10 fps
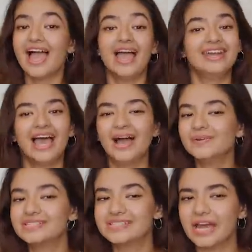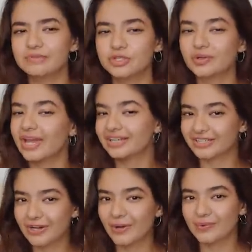And now it's time to get
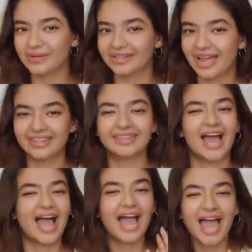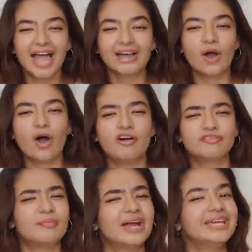glowing, and the hack
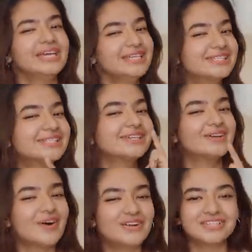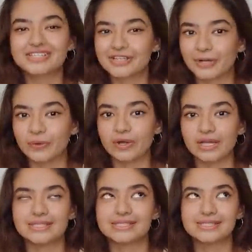of my instant gorgeous glow
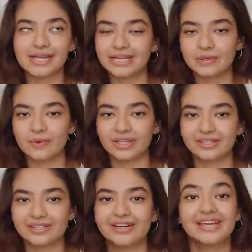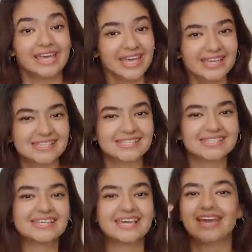in sunny weather is